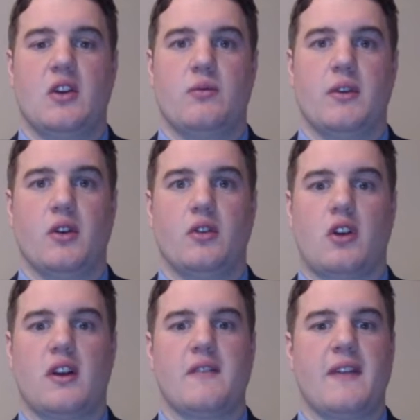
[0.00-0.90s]
We no
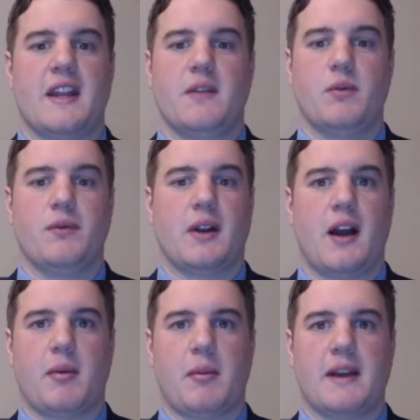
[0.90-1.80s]
longer have any room for
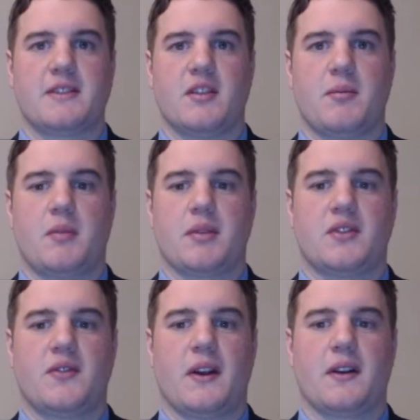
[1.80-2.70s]
compromise in the public
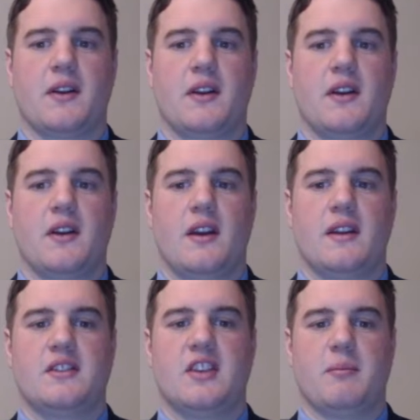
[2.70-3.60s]
sphere. It
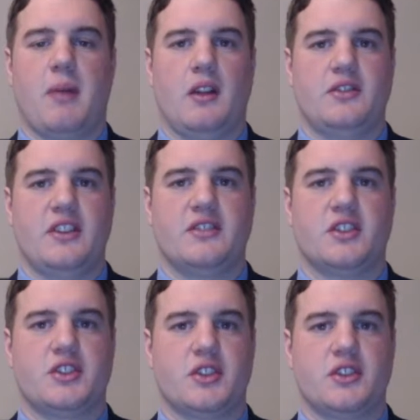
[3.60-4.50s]
is seen in politics, the
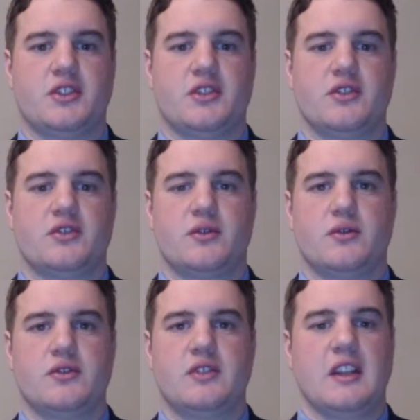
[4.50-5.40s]
church,
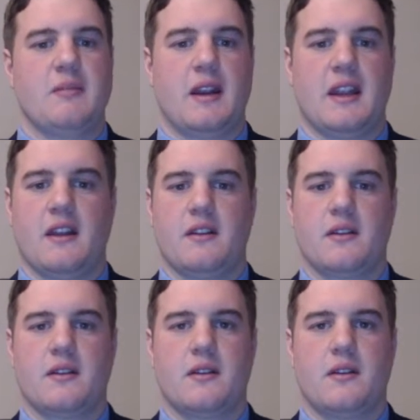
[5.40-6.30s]
schools, and in many other
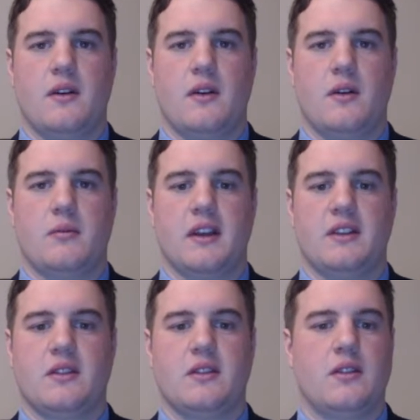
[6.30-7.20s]

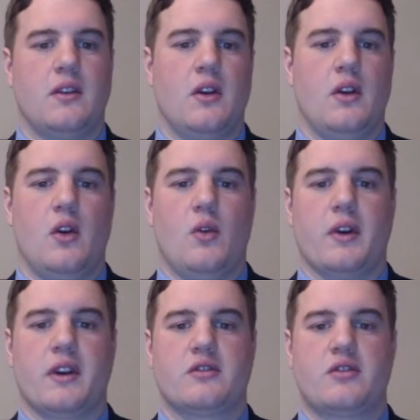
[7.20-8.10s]
places.
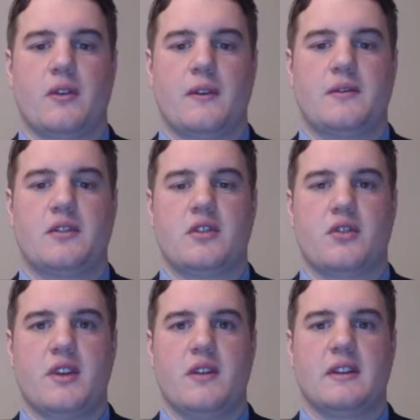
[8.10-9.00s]
When conservatives
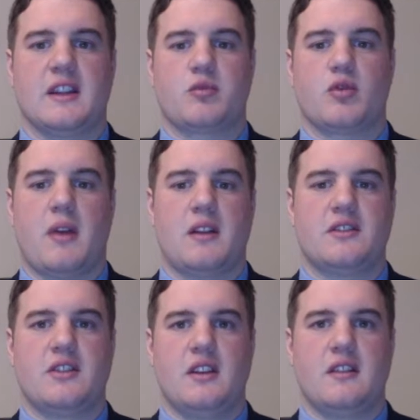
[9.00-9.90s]
disagree with a liberal
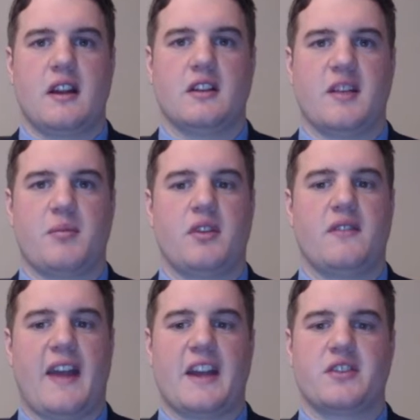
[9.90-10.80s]
policy, they are labeled a
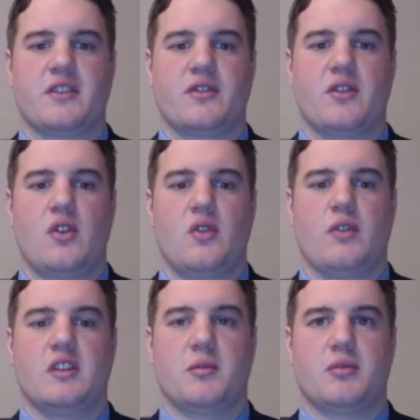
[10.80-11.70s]
fascist.
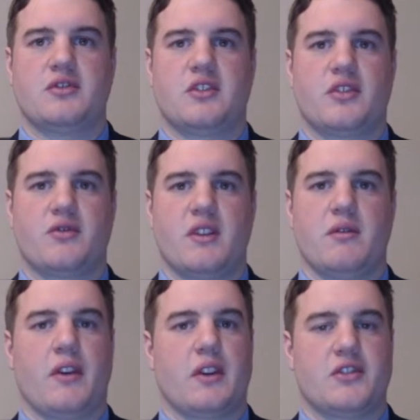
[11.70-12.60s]
When liberals disagree
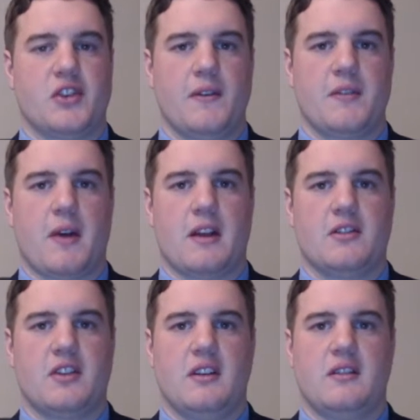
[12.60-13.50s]
with a conservative
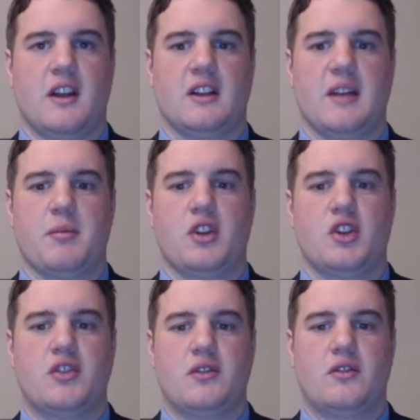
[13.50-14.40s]
policy, they are labeled a
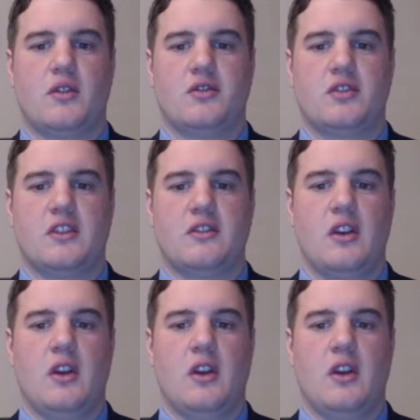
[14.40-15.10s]
socialist.